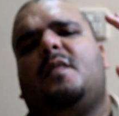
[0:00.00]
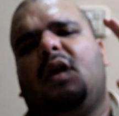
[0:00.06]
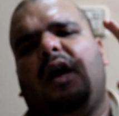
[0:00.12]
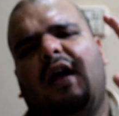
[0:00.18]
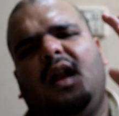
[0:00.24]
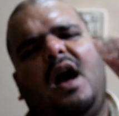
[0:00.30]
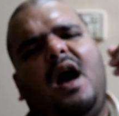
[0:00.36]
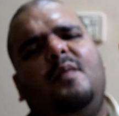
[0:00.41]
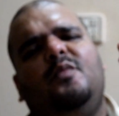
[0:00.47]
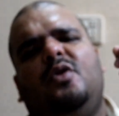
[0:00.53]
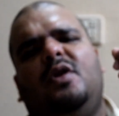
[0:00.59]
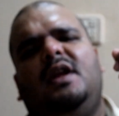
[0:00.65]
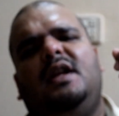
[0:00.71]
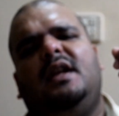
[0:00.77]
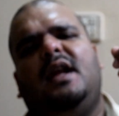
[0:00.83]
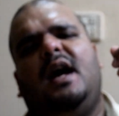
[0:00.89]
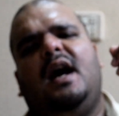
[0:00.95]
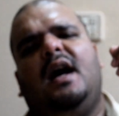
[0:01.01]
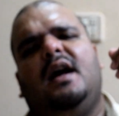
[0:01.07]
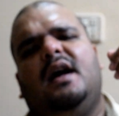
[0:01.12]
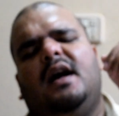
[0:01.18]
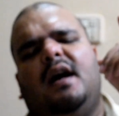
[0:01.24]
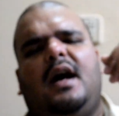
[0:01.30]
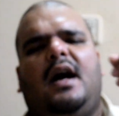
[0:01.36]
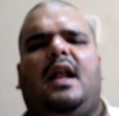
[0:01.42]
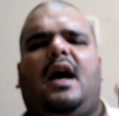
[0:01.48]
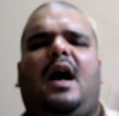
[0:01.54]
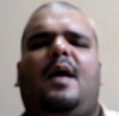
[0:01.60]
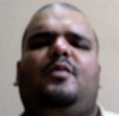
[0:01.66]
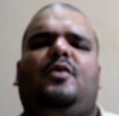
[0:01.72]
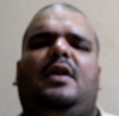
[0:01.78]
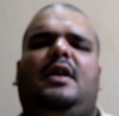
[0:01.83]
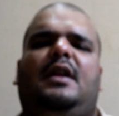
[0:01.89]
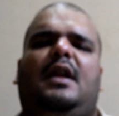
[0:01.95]
Alhamdulillah,
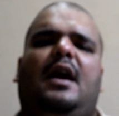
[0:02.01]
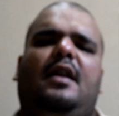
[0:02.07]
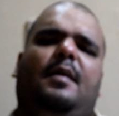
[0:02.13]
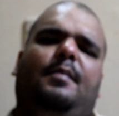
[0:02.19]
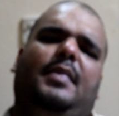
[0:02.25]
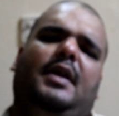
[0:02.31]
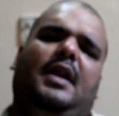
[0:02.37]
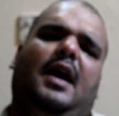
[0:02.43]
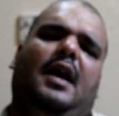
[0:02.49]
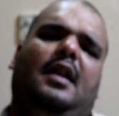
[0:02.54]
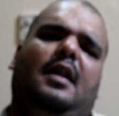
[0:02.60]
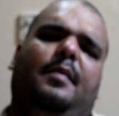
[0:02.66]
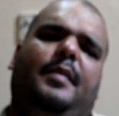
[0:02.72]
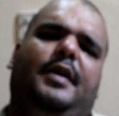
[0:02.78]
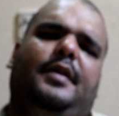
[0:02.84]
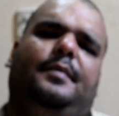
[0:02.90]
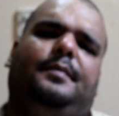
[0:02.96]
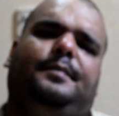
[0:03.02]
Alhamdulillah Rabbil Alameen.